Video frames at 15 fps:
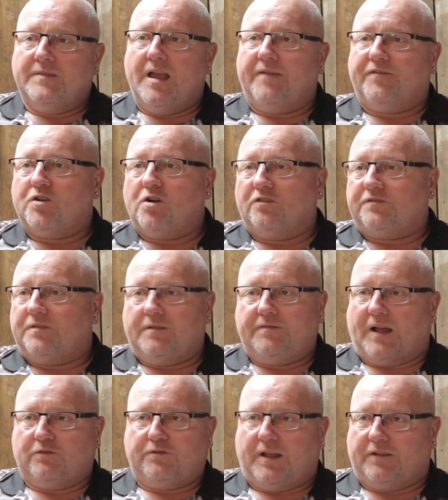Yeah, of course,
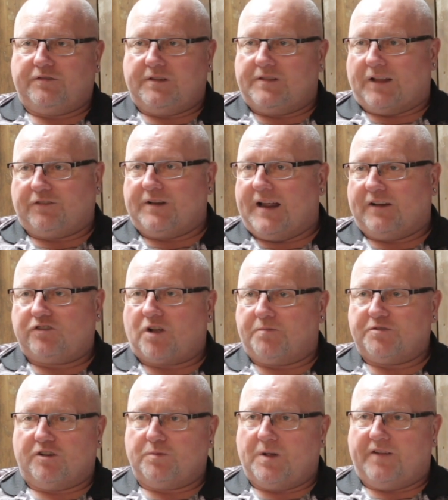that's the next
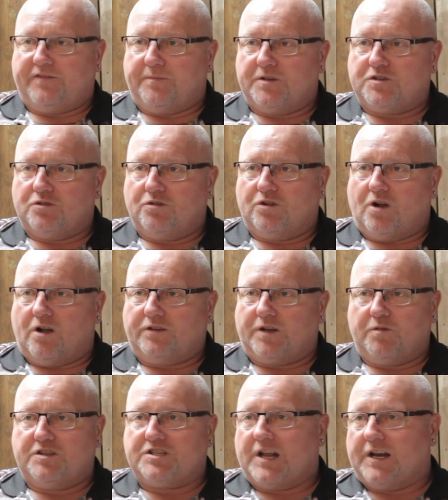option as well, from the tour card,
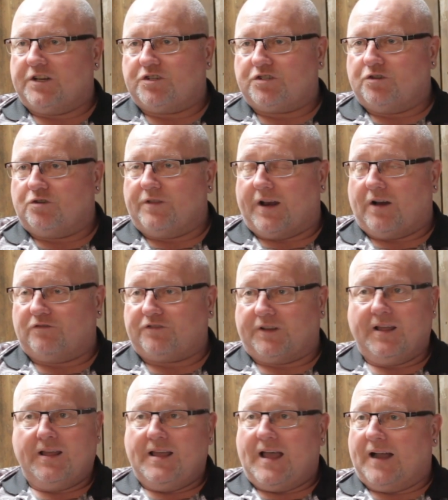go to the Challenge Tour, then
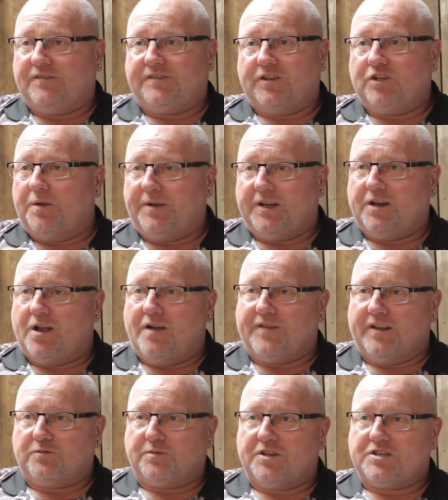obviously I can still do BDO
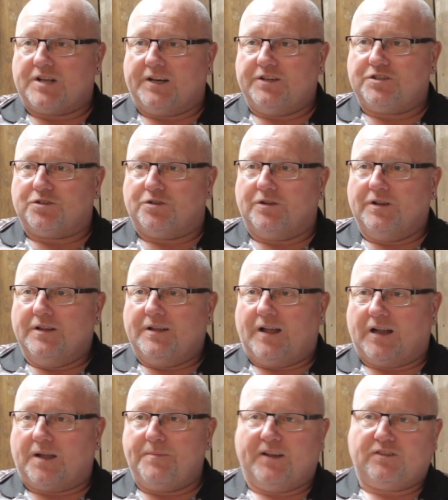events for the Challenge Tour.
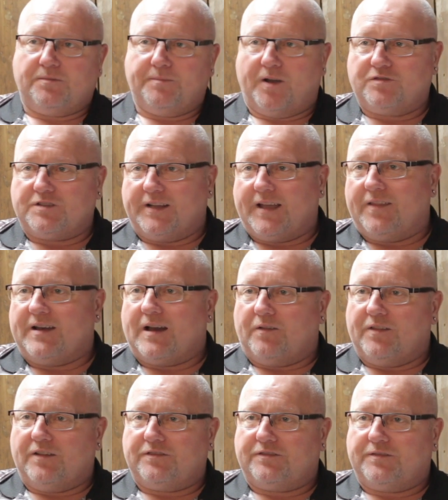I can mix them both together
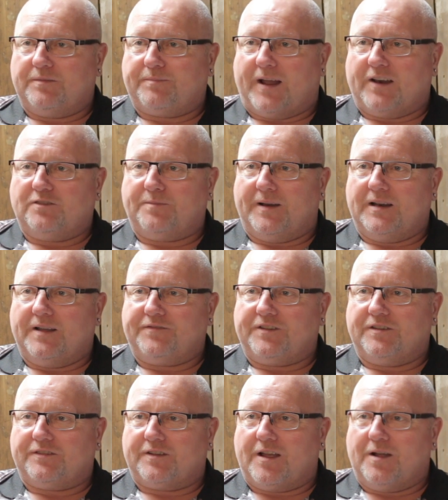now this band's been
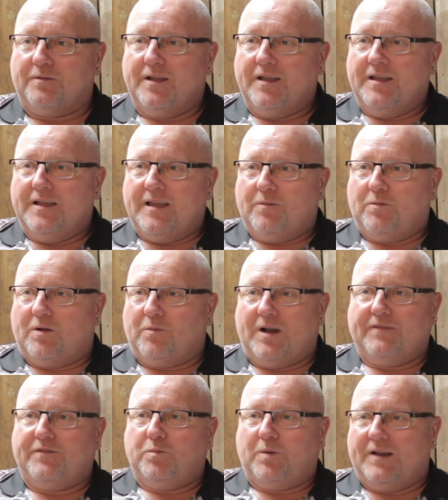lifted, so
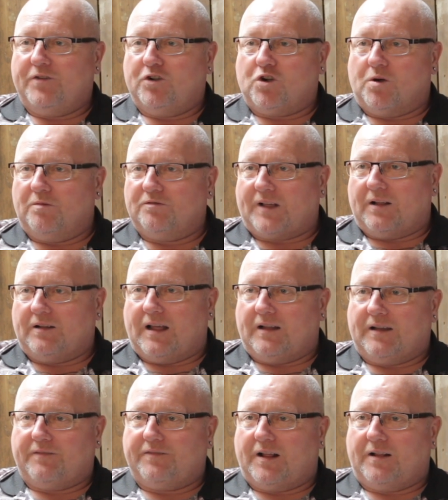whatever comes,
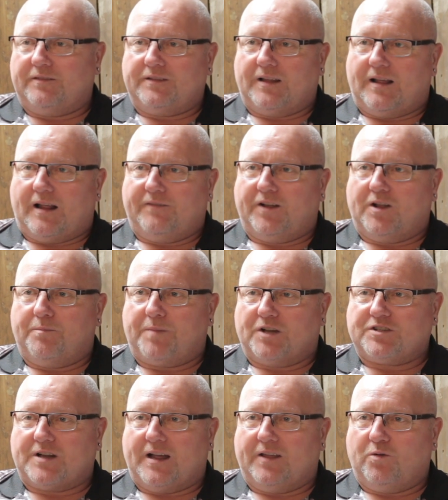I'll have a good
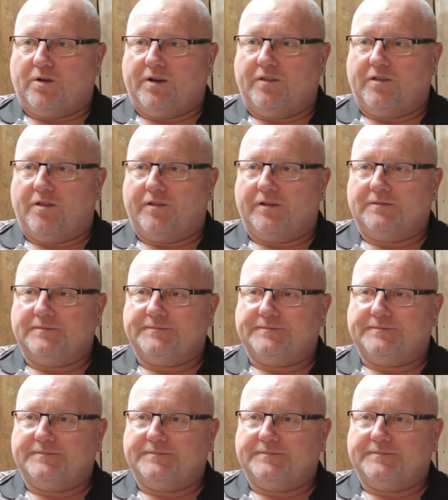bash at either one or the other.